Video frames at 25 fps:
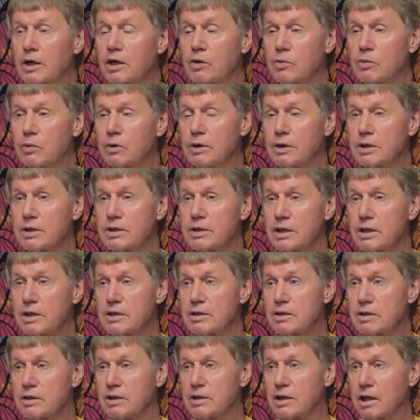Great, we'll
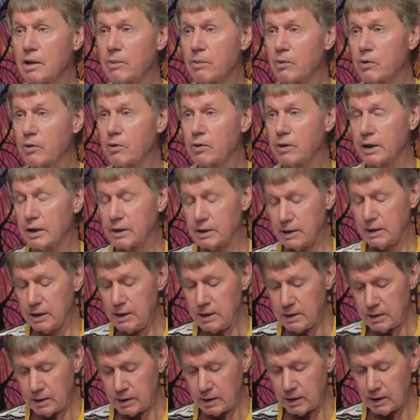discuss the name
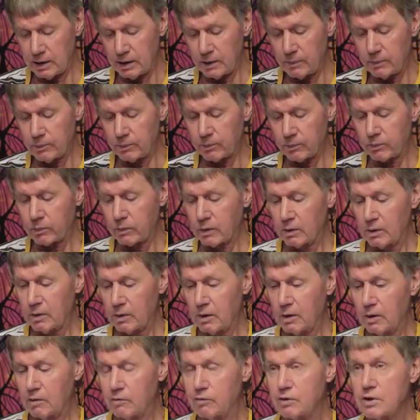correctly. Um,
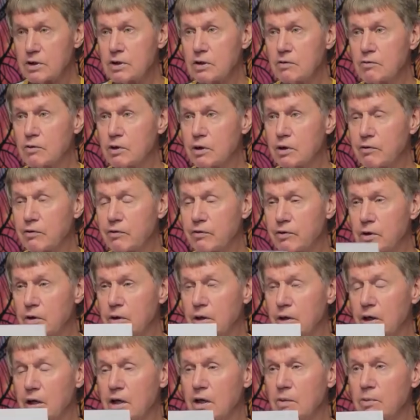first of all, if
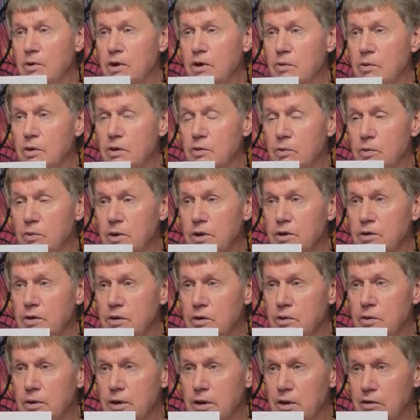you, anybody would want
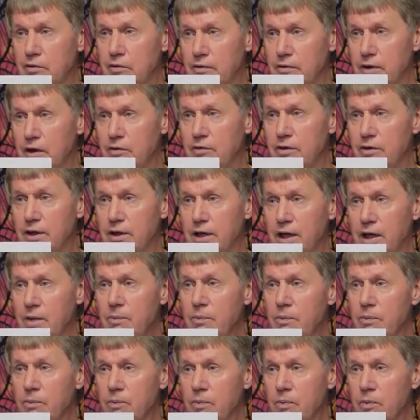to do a live life
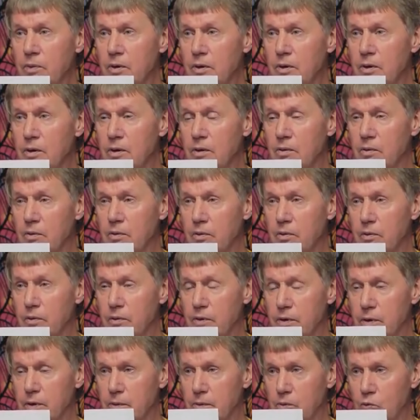claim,
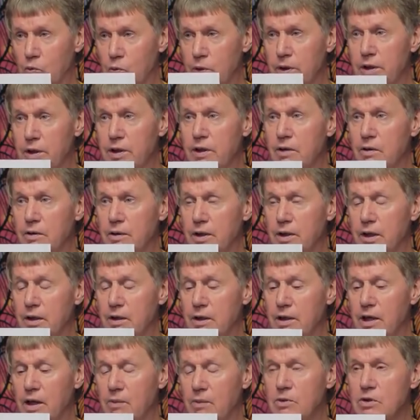the wording on
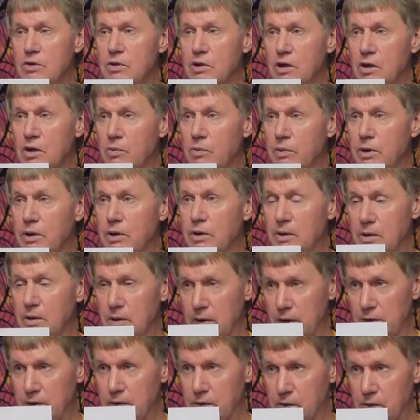that claim has got to be
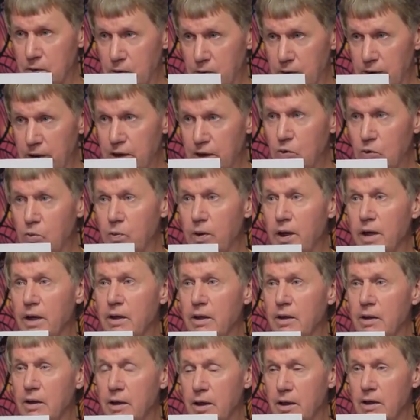in the correct
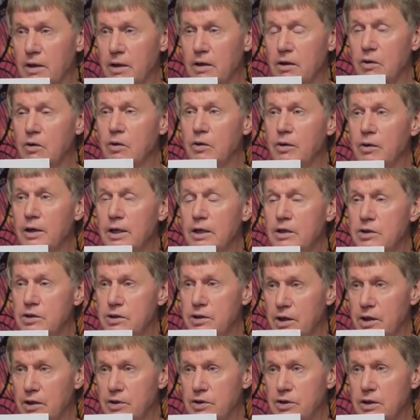way and in the correct
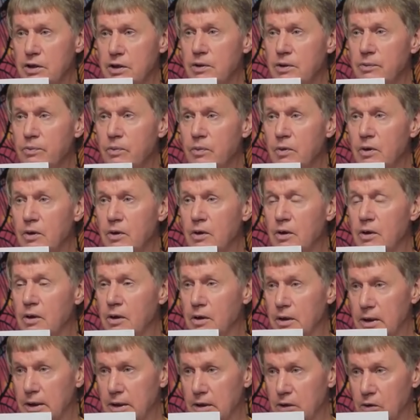structure,
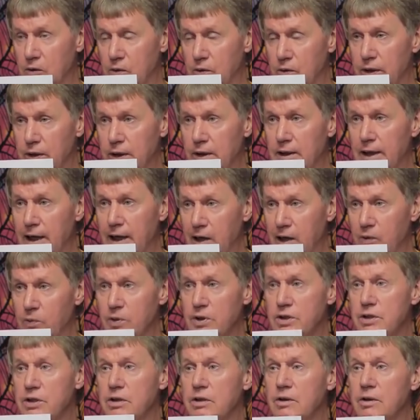in correct
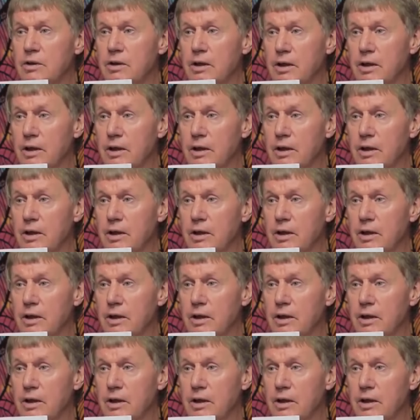language.